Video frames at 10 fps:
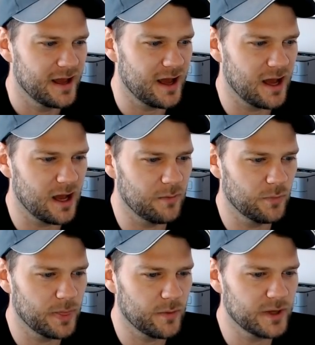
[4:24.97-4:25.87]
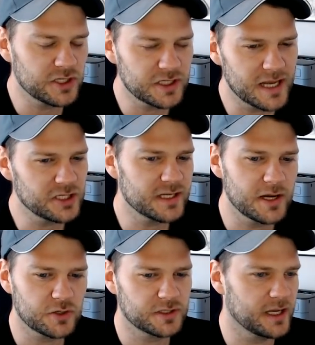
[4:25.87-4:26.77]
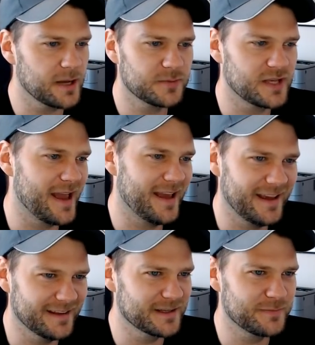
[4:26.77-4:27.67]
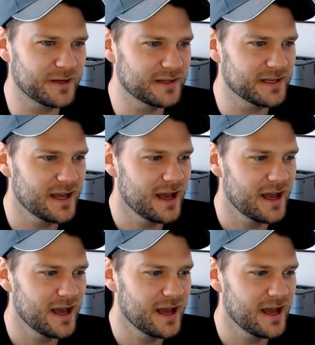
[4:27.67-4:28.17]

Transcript: um, which is it's just interesting him saying this because